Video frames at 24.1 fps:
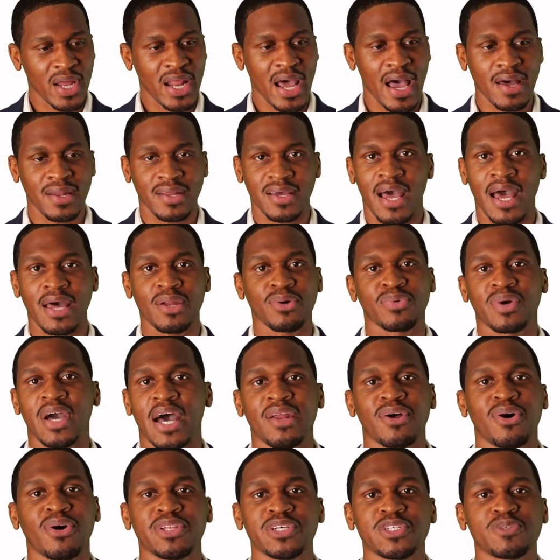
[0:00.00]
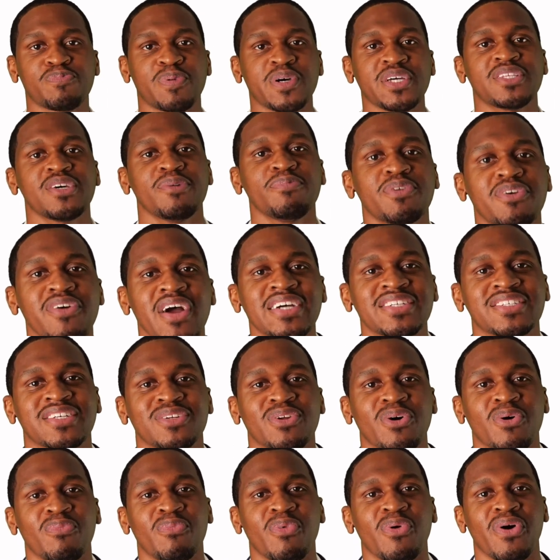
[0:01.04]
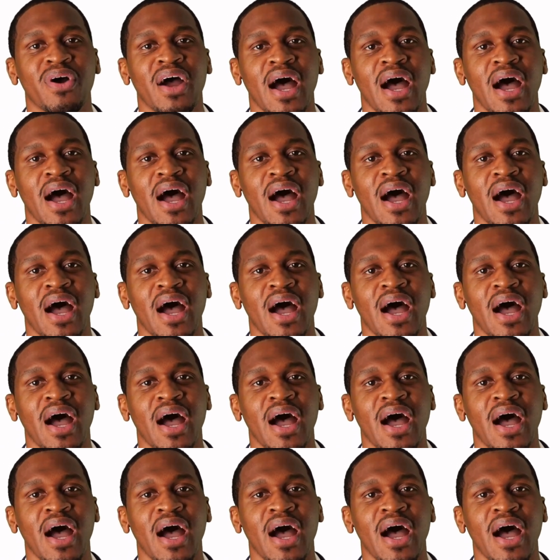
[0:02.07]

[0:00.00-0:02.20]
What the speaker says: I don't got all this pent up aggression no more.